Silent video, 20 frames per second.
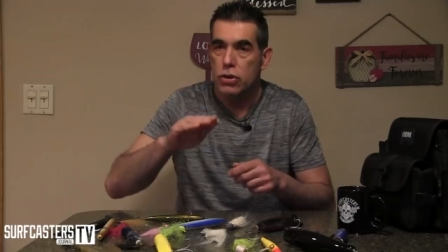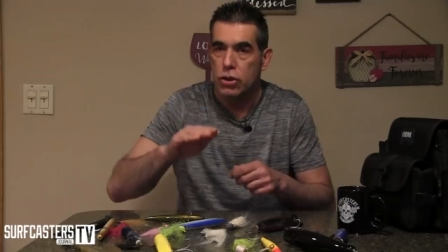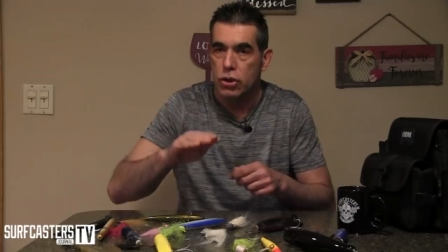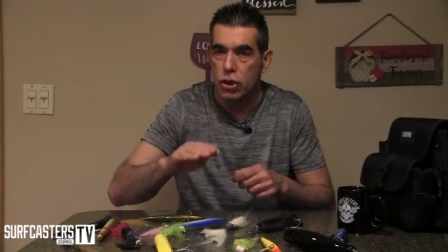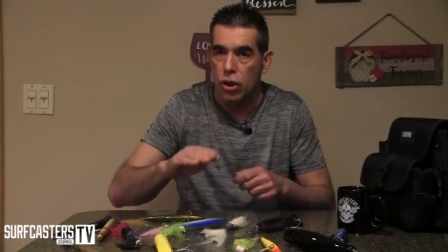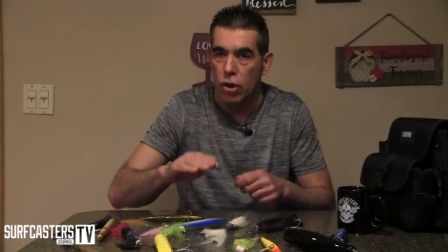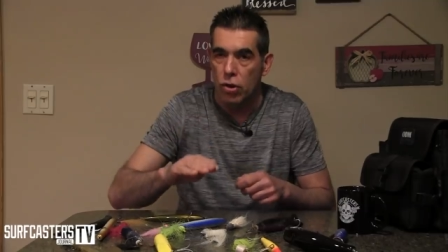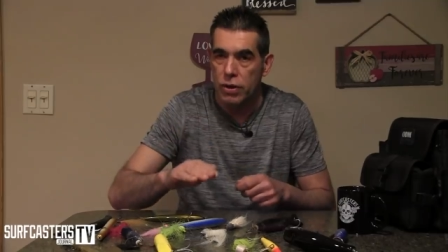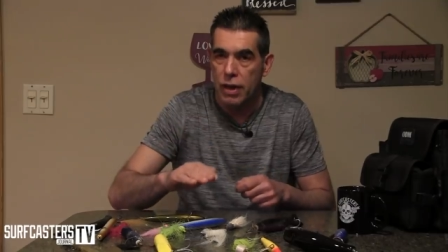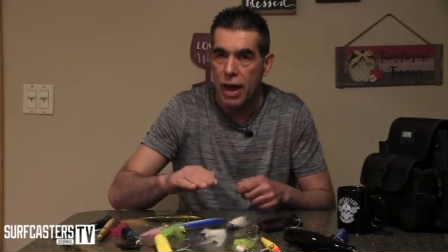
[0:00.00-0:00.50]

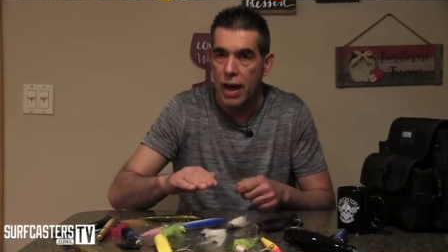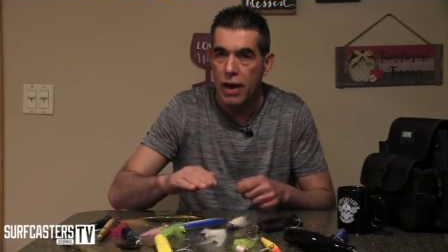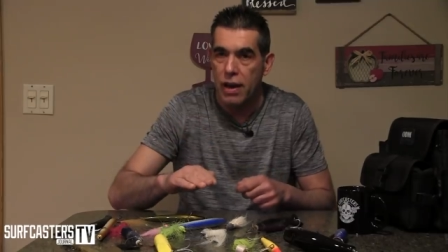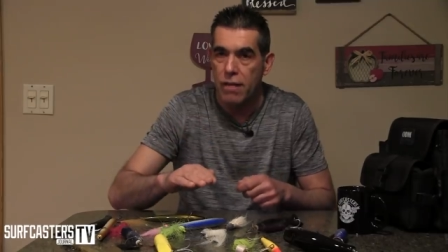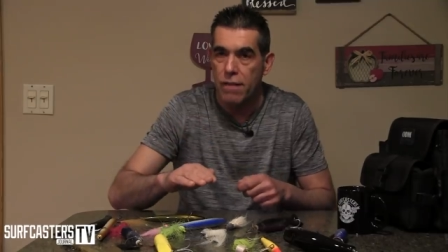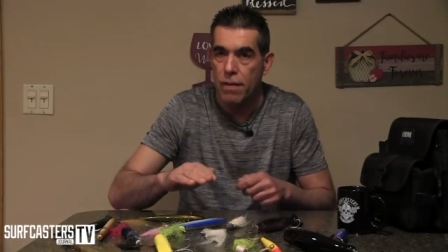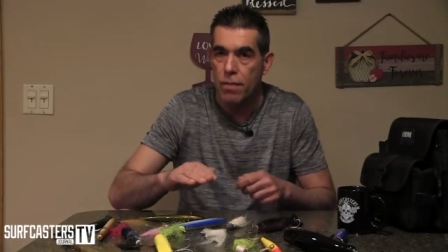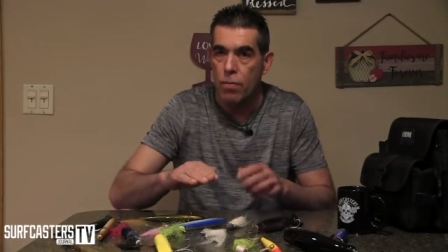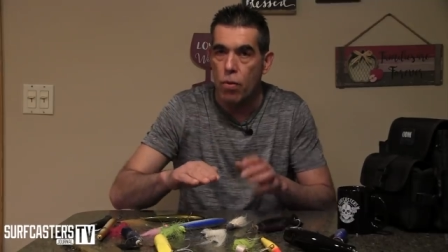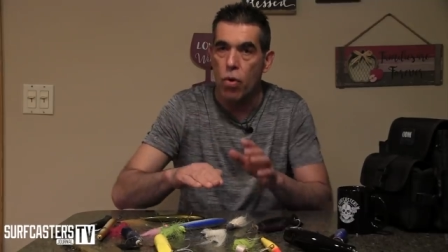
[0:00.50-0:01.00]
slow down
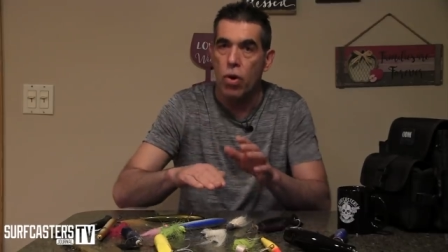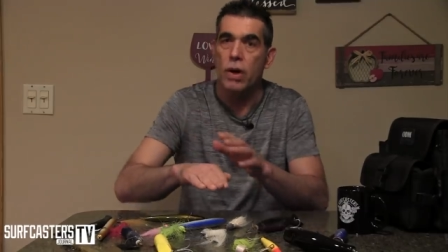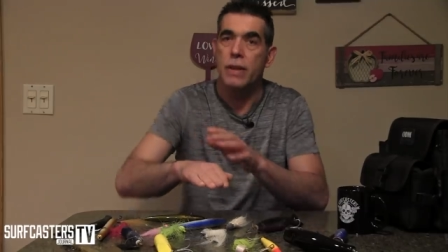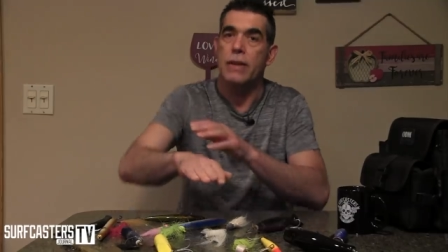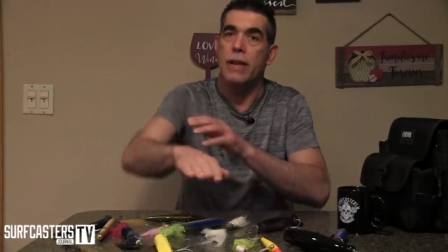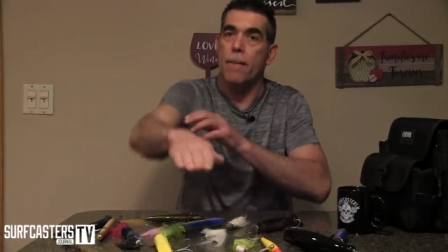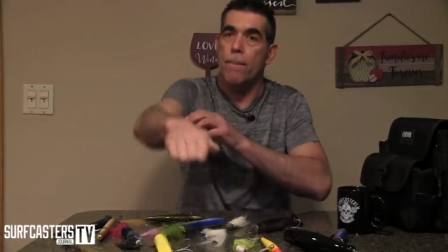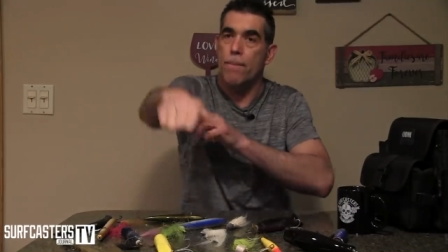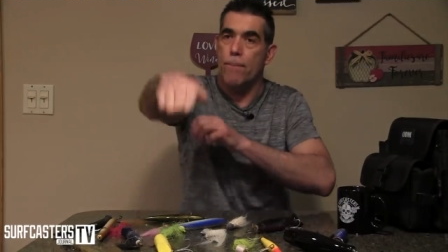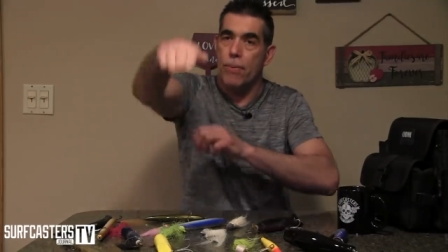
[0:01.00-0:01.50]
even more,
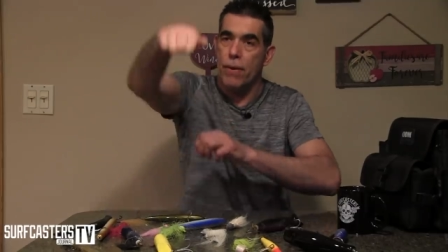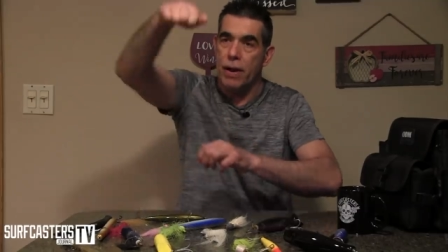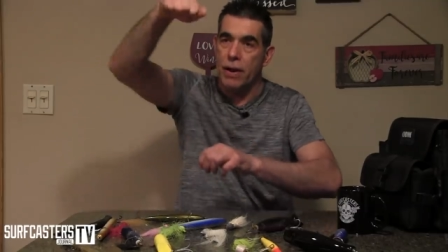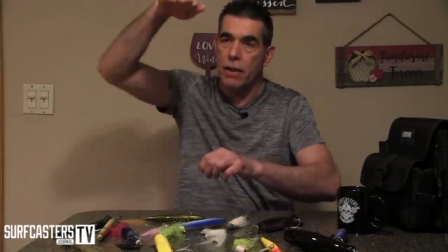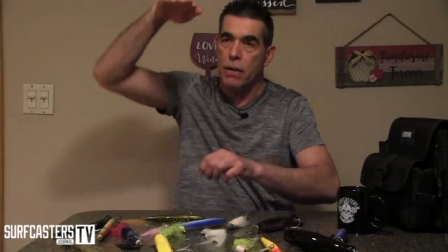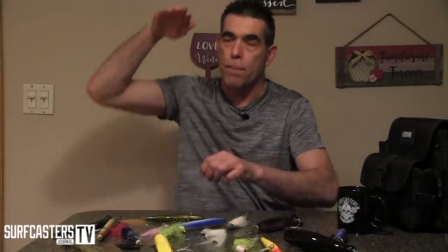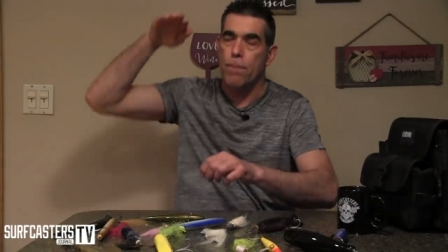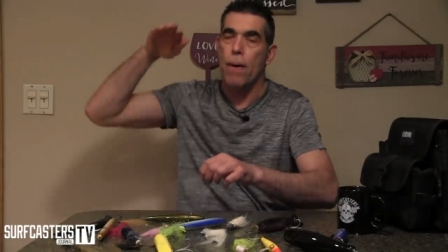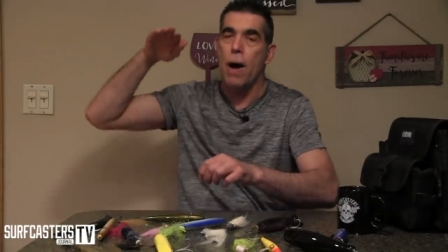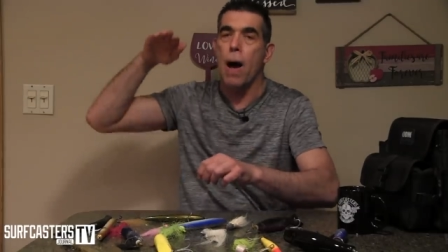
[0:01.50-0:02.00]
and then bring
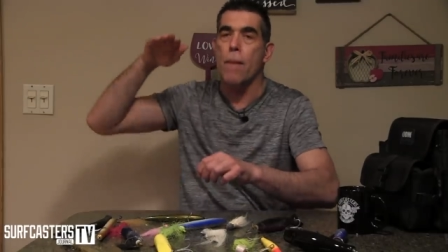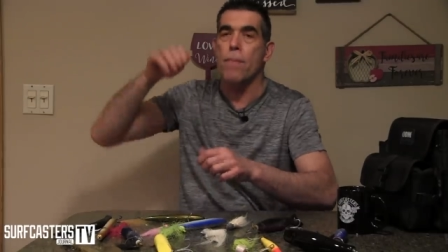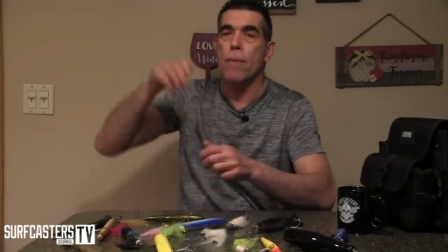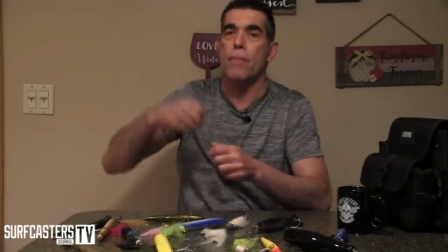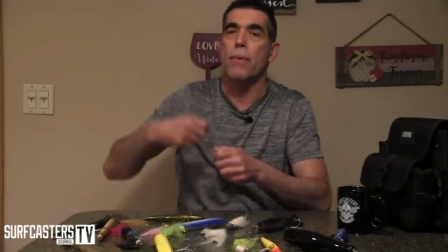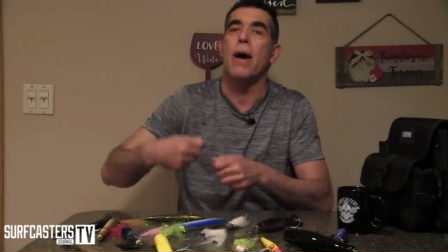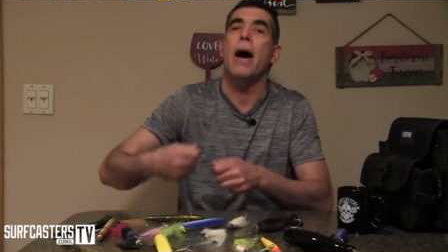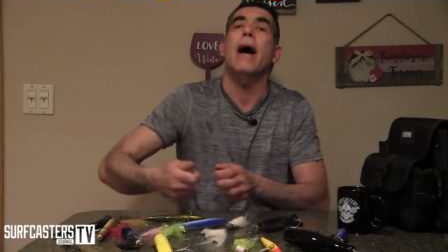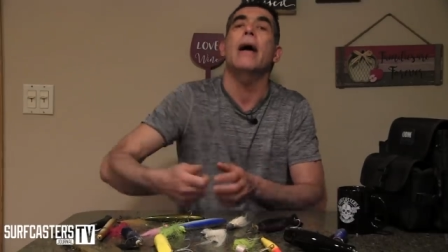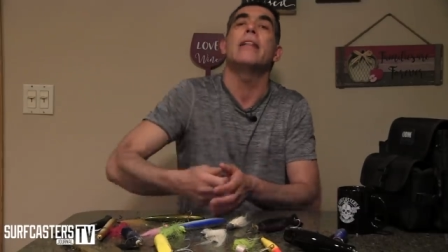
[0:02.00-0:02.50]
the popper
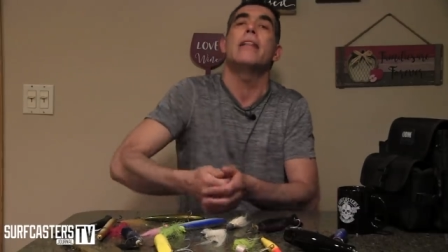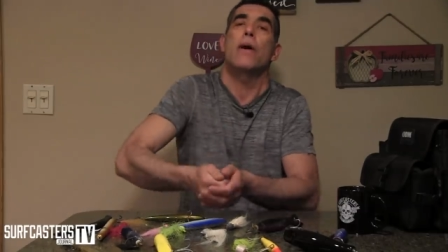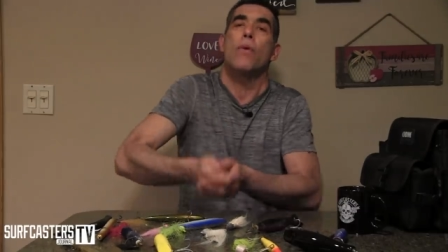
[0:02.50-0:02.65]
behind